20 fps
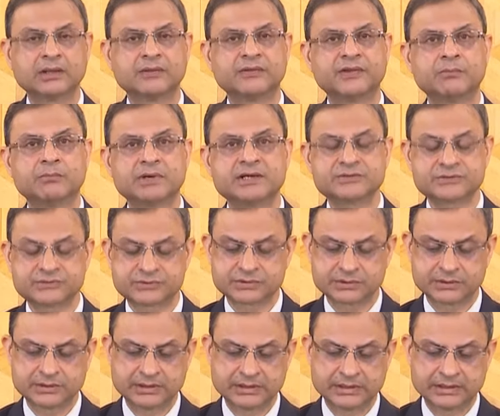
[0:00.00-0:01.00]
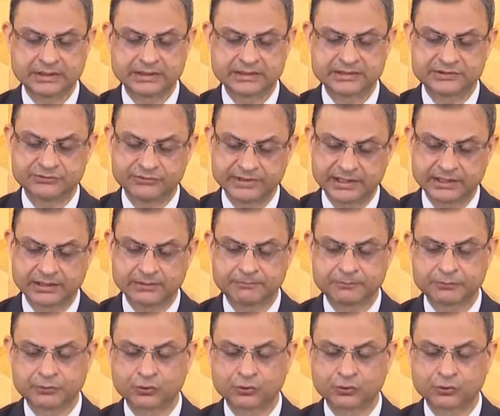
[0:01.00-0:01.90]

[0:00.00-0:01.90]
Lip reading: They must develop